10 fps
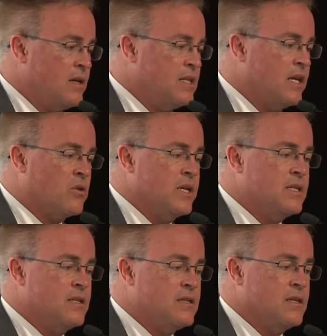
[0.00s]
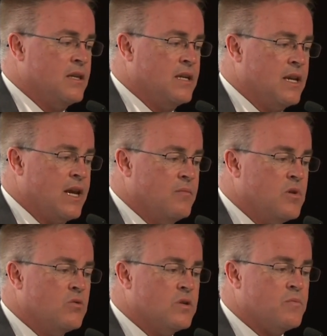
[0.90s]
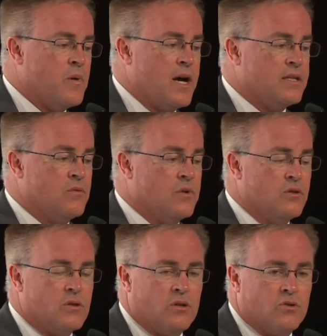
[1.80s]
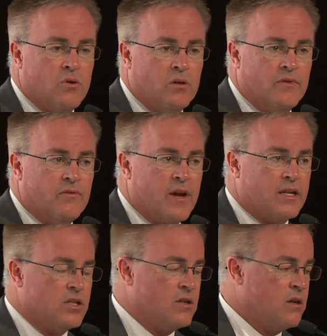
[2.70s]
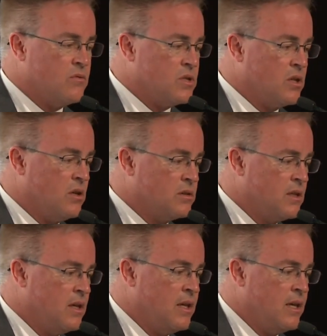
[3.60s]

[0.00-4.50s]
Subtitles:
decreases in the innate immune response and reduced control of infection are a result.